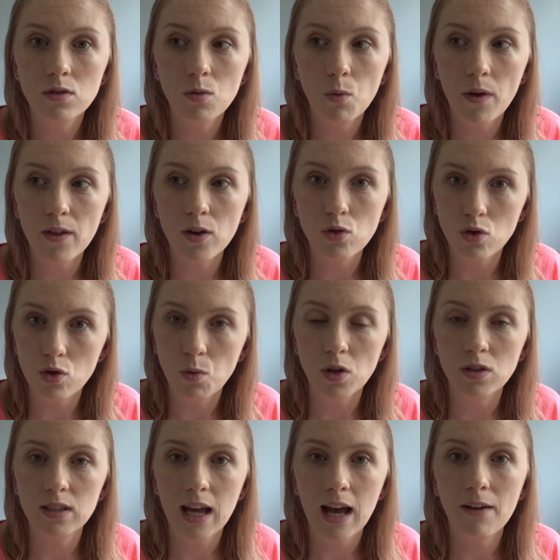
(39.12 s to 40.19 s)
whether you
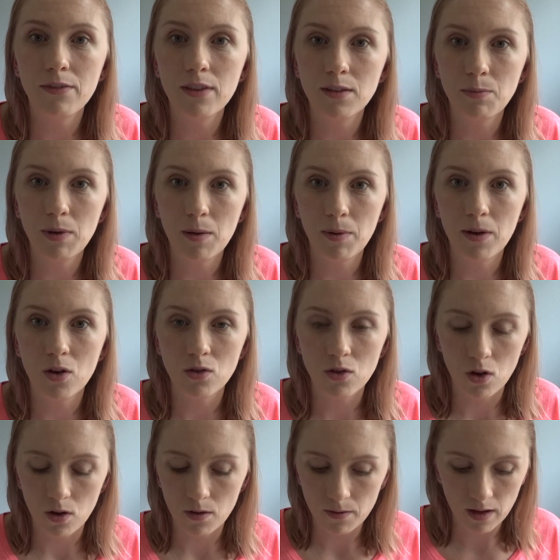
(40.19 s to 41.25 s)
want to have this baby or
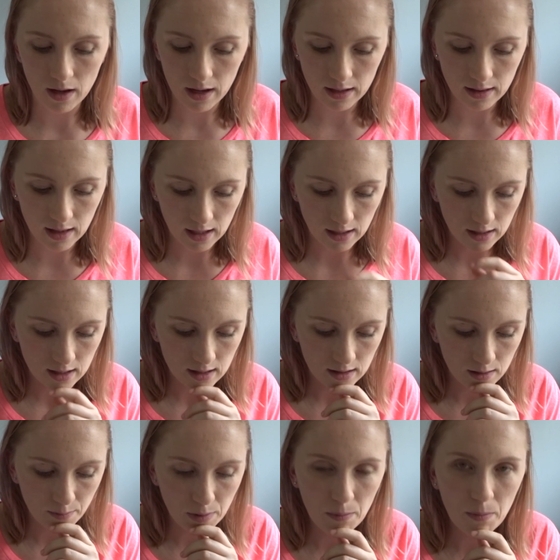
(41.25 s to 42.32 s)
not. I think
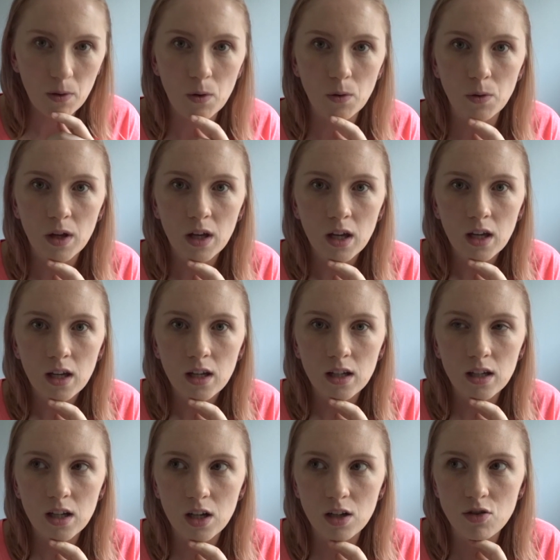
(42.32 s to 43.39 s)
the people
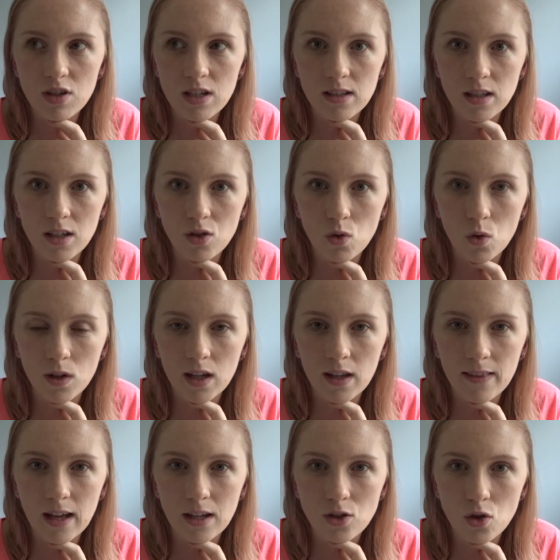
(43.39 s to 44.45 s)
in countries that you don't get
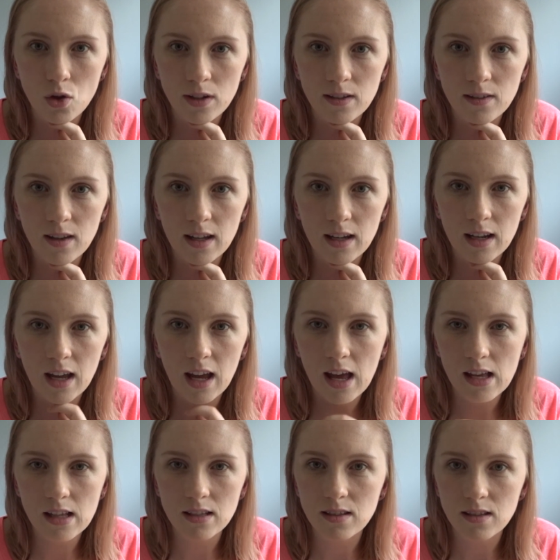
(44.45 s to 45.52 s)
that choice in
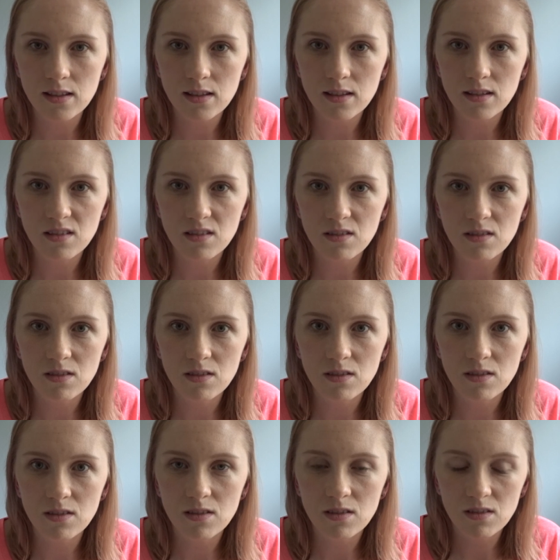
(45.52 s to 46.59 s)
is
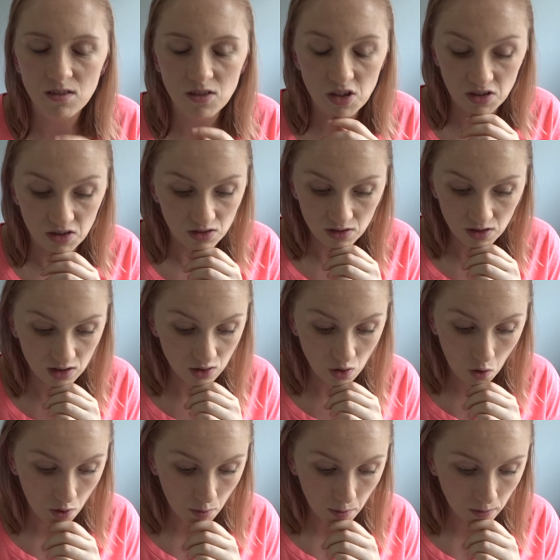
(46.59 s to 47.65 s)
just, it's
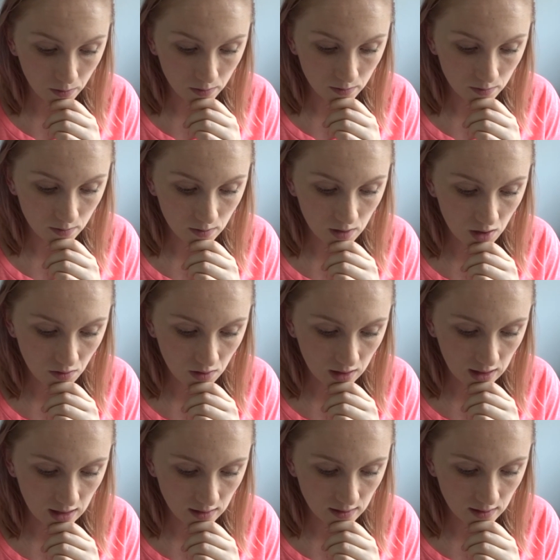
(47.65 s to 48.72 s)
horrible. It
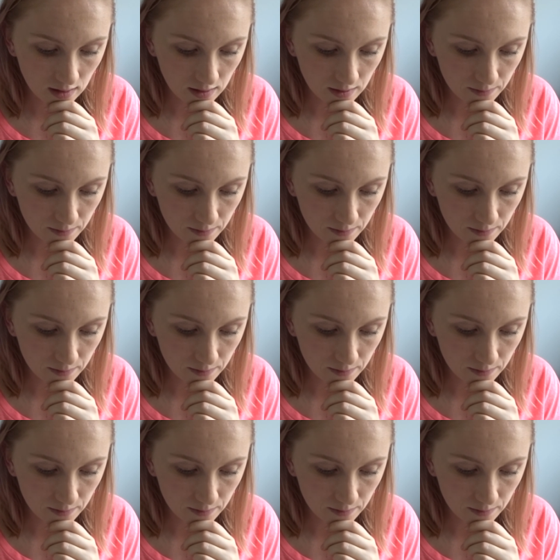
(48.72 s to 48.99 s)
really is.